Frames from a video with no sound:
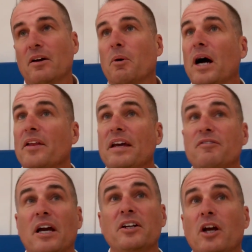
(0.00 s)
Well, they've
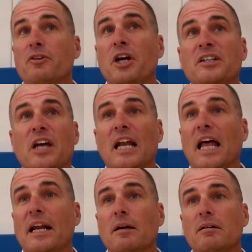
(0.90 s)
got, John's got a
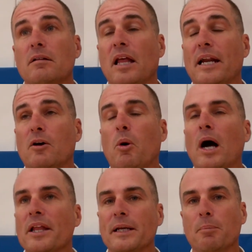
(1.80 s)
lot of
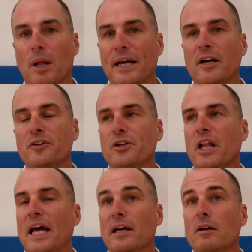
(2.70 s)
quality players and a
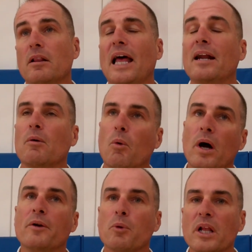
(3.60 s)
lot
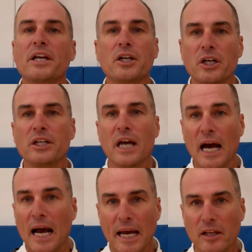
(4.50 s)
of really good
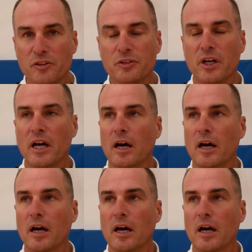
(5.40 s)
guys.